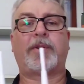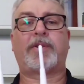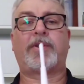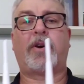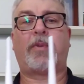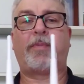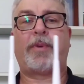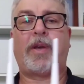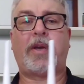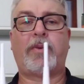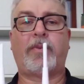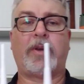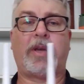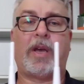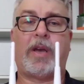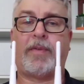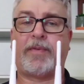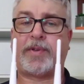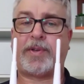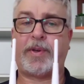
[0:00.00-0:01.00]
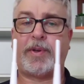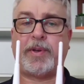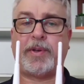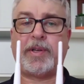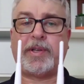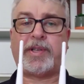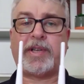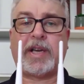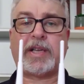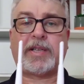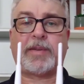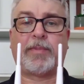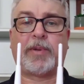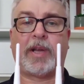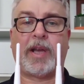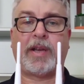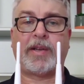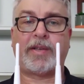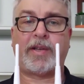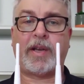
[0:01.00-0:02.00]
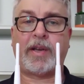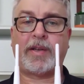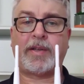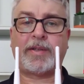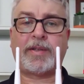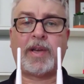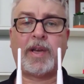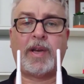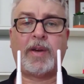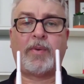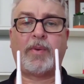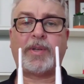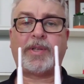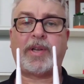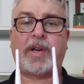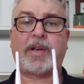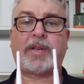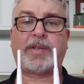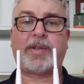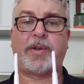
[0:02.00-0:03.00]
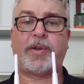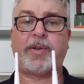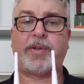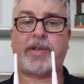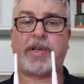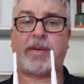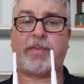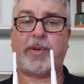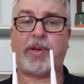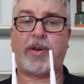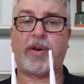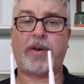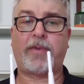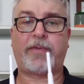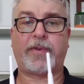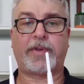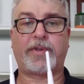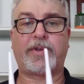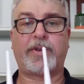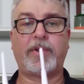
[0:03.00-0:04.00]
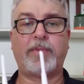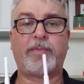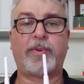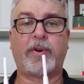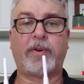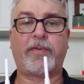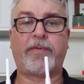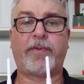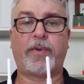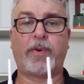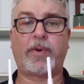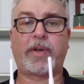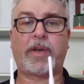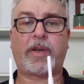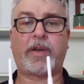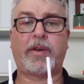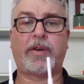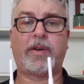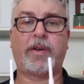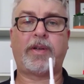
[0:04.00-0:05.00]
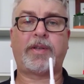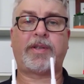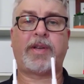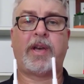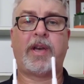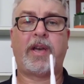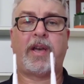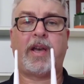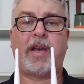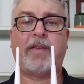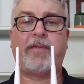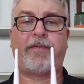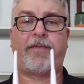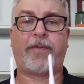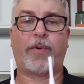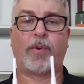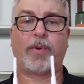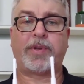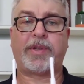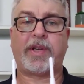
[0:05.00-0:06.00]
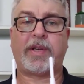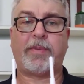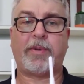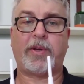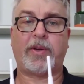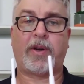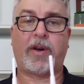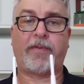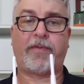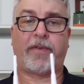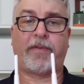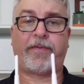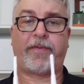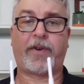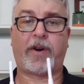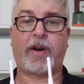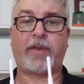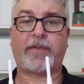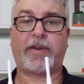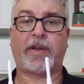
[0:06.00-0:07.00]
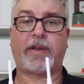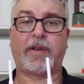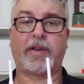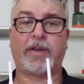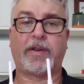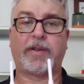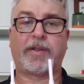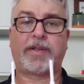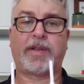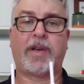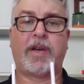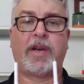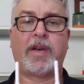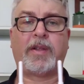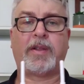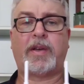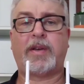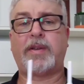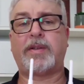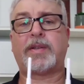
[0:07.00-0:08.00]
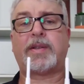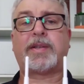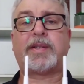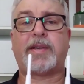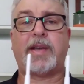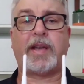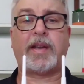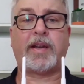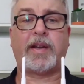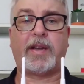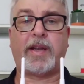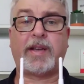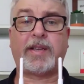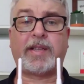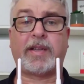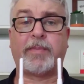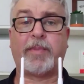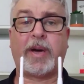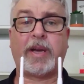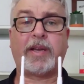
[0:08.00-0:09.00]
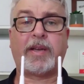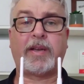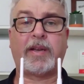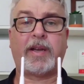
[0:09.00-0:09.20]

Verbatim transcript: Up the top here we have two detachable antennas which are 2 dBi for 2.4 GHz and 4 dBi for 5 GHz. They use a standard SMA